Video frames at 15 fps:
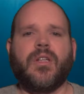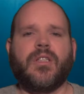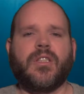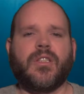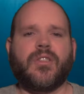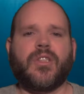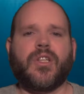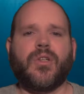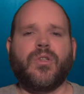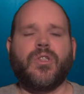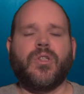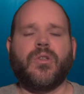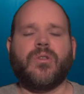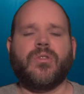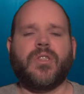Jessica
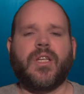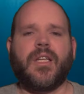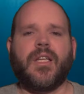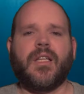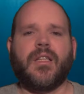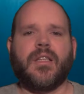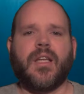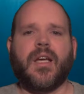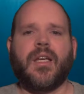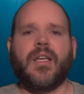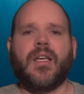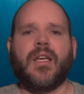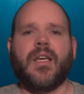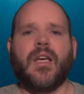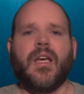Jones I did like,